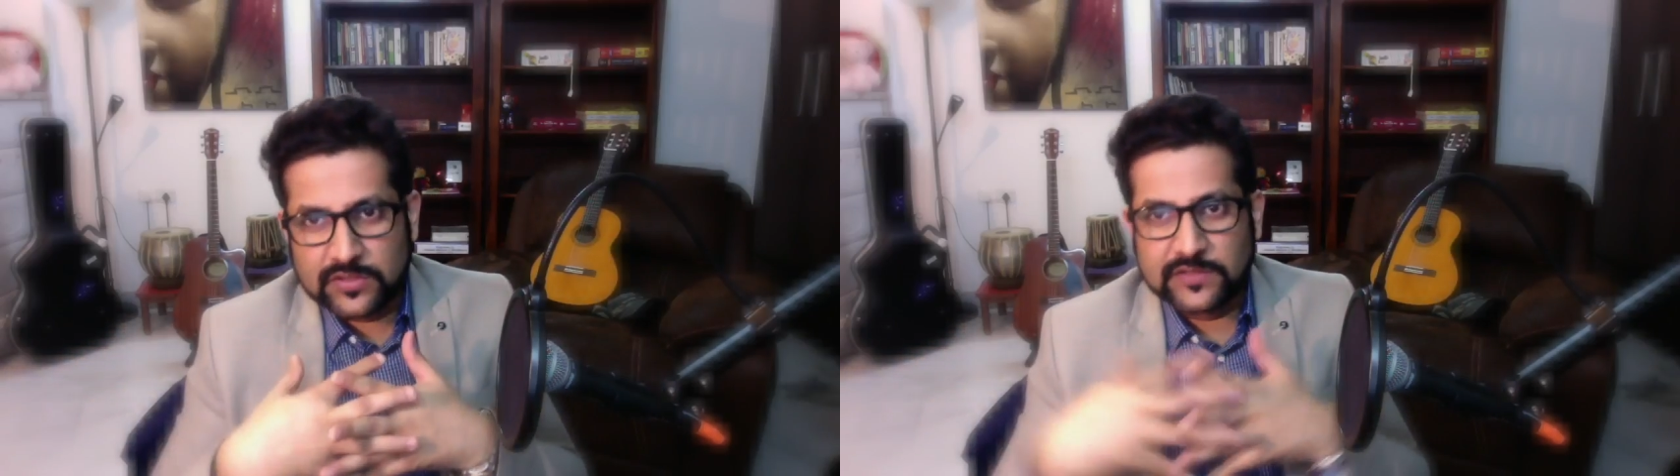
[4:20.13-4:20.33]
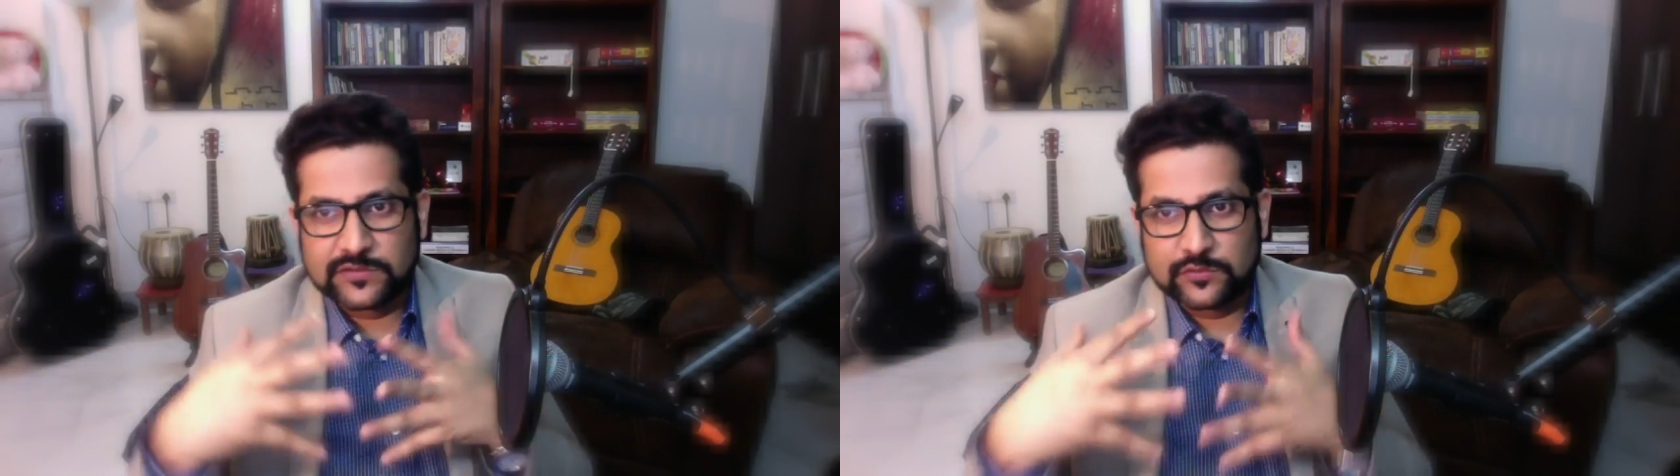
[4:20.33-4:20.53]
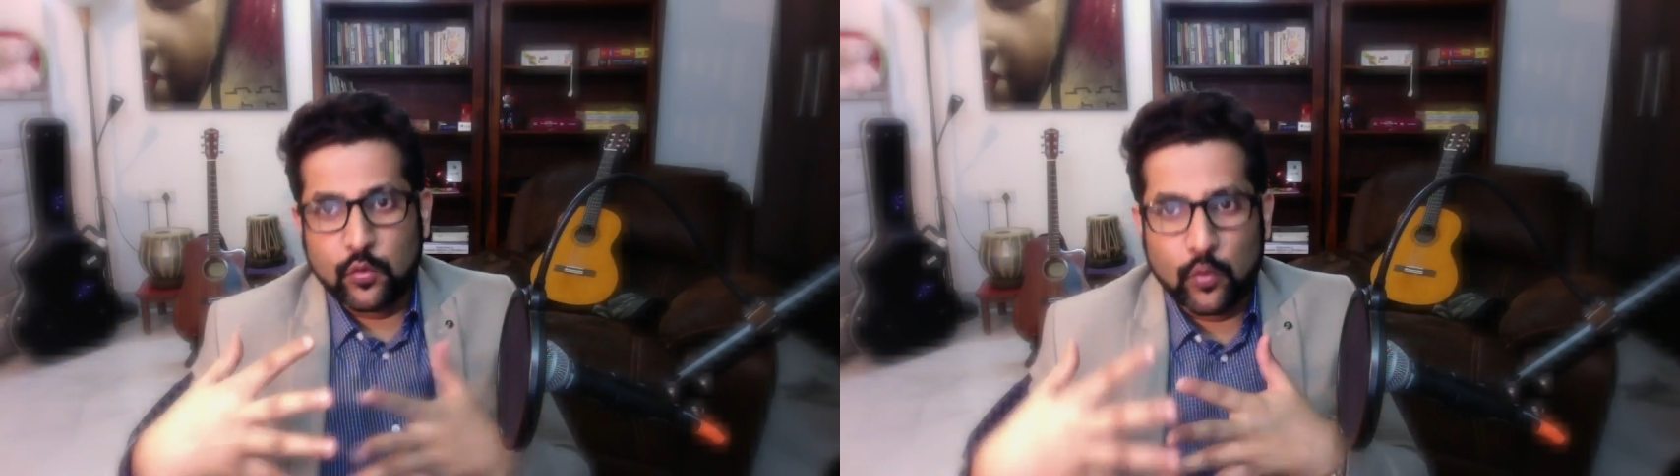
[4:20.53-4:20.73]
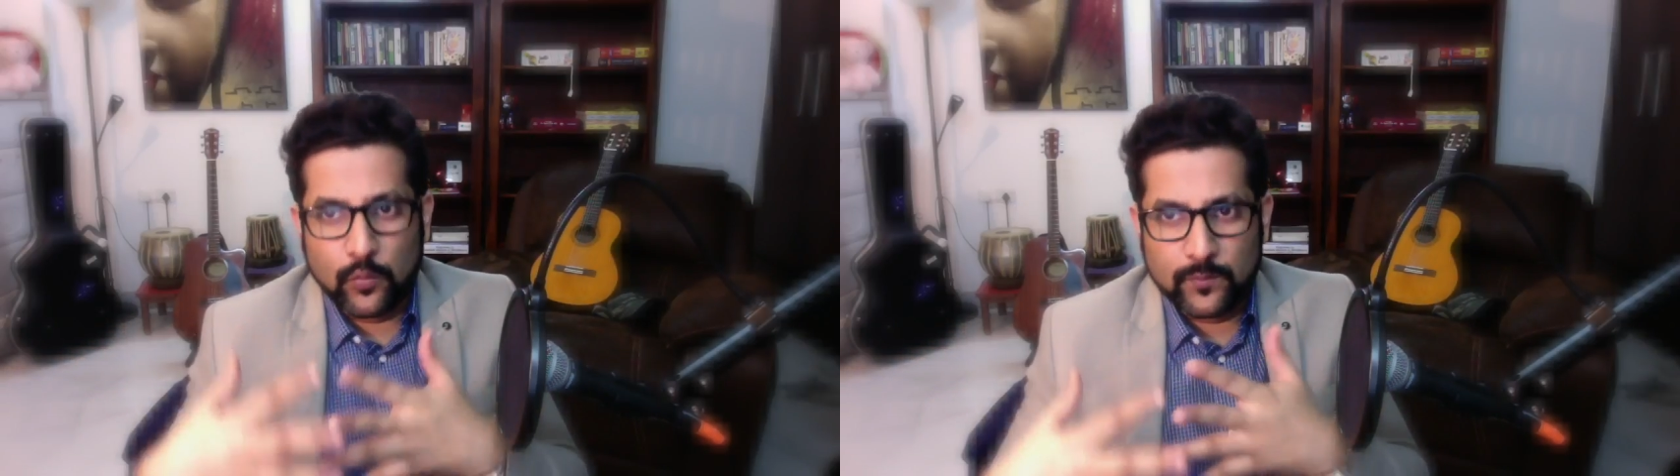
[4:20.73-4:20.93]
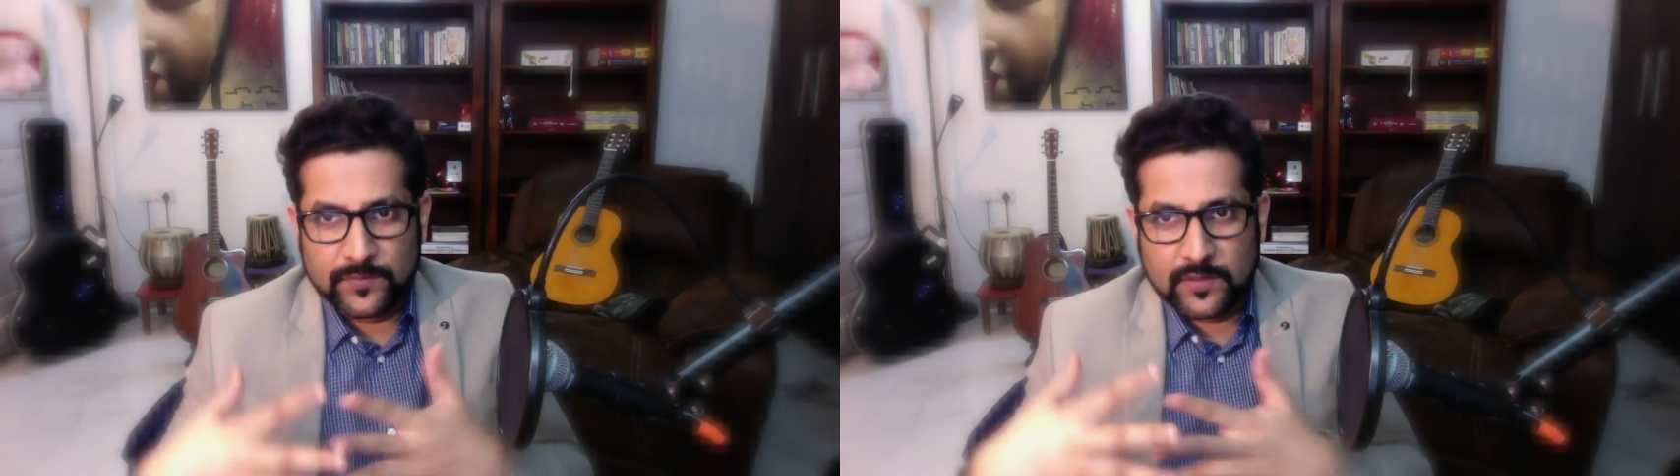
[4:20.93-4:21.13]
things
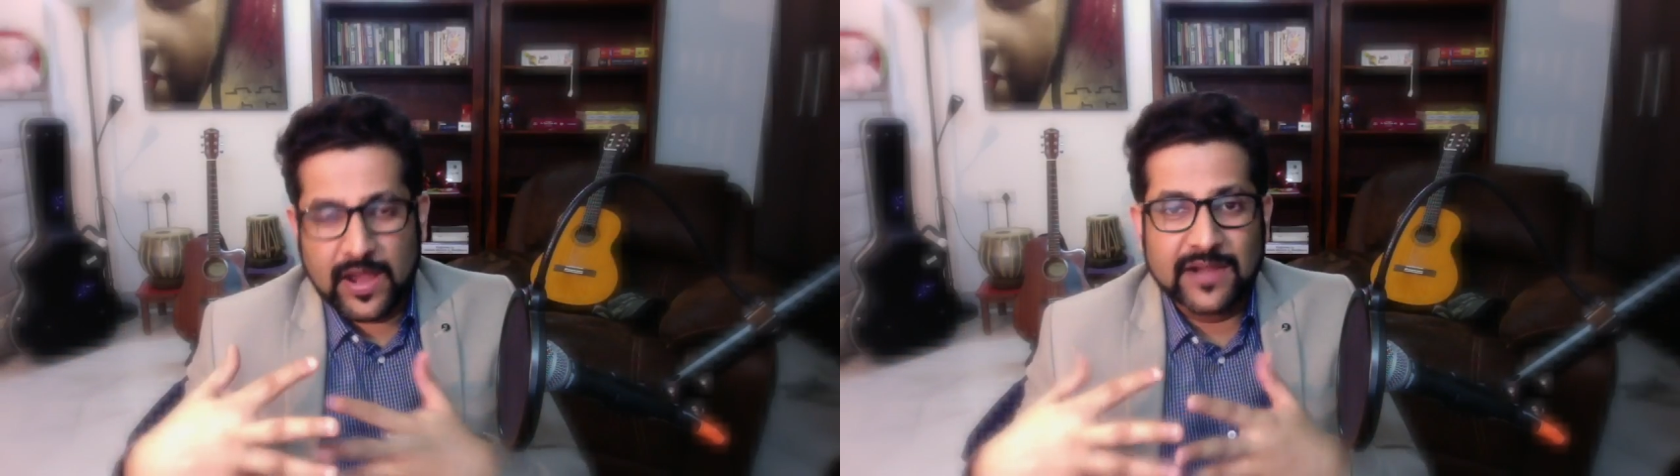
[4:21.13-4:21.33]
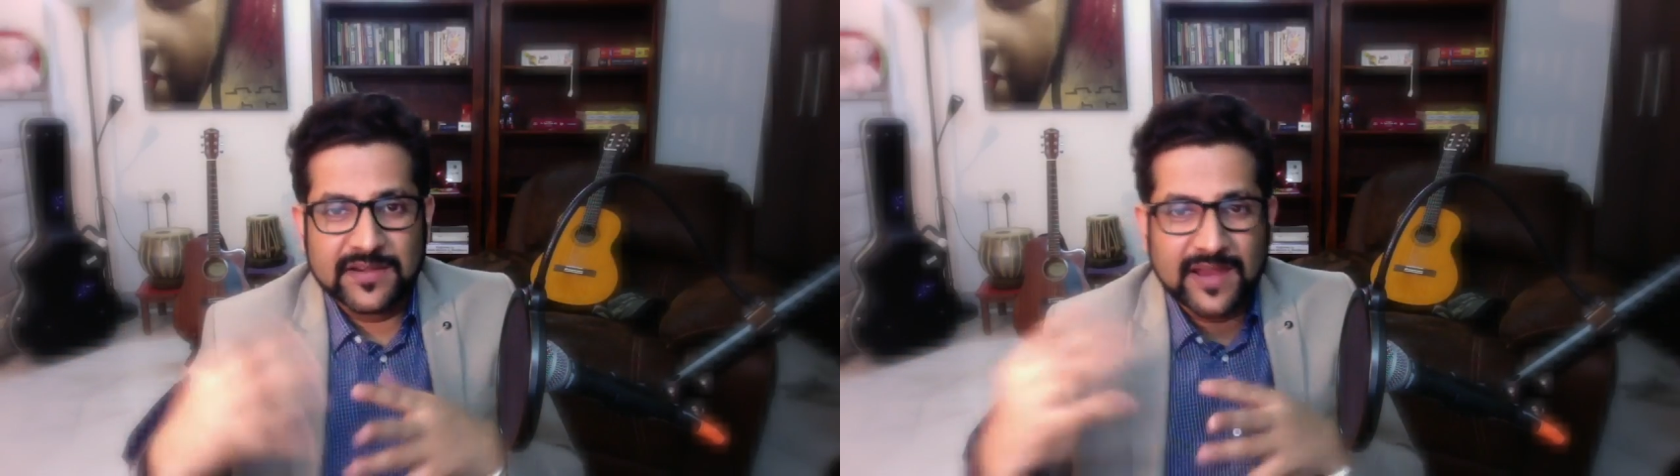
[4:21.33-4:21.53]
go hand in